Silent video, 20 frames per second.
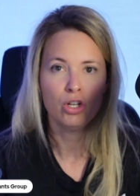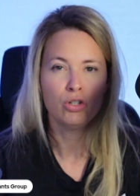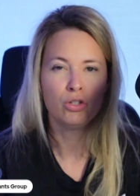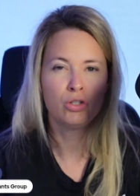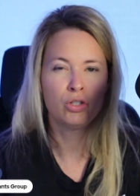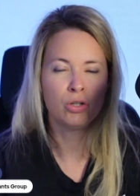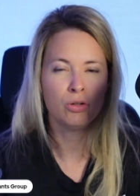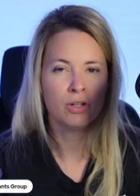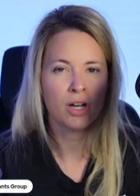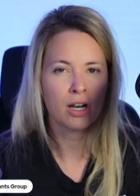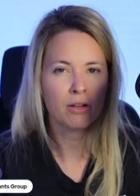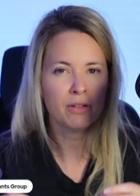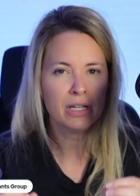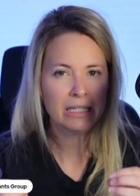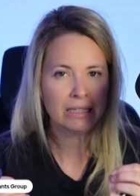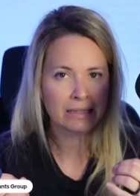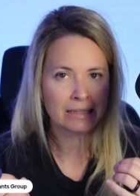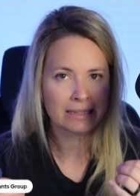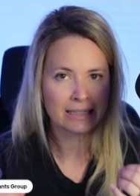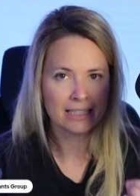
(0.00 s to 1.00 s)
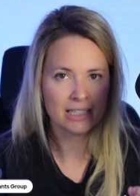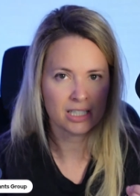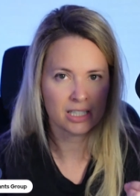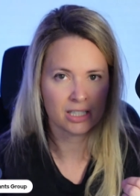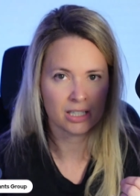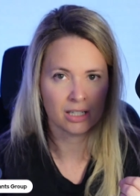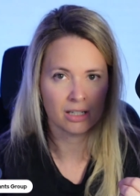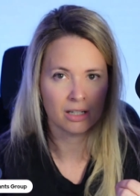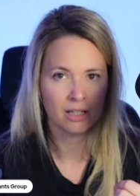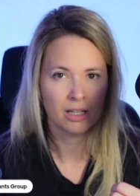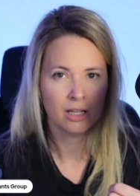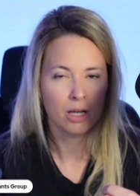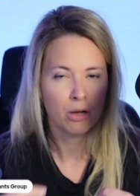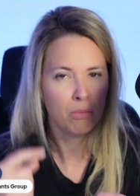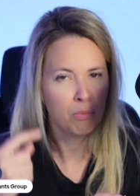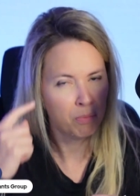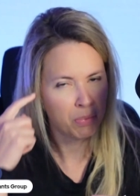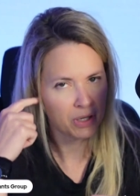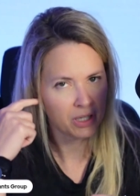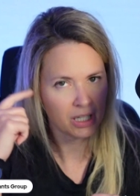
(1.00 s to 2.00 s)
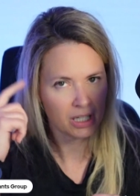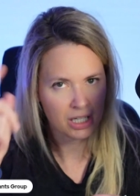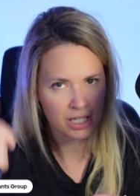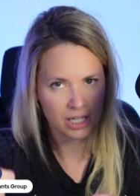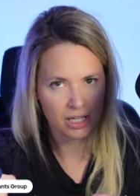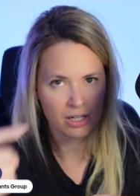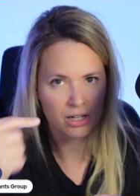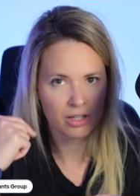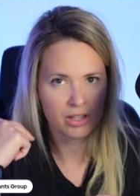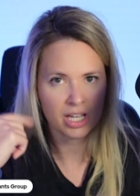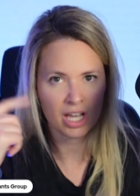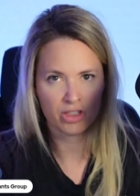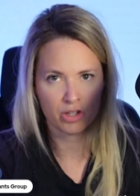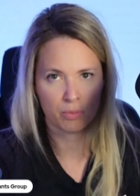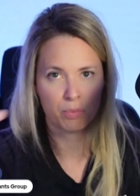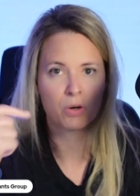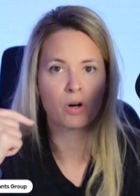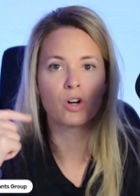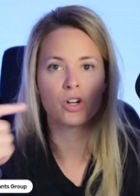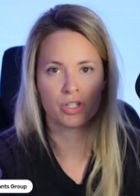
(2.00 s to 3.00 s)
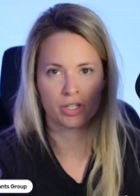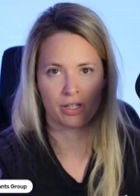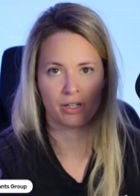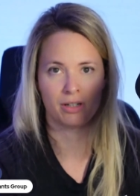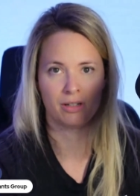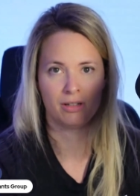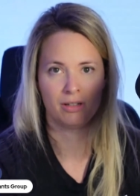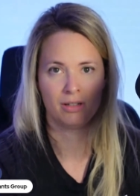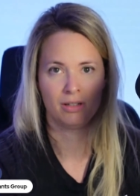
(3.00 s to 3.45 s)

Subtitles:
to not only listen, but hear the other person?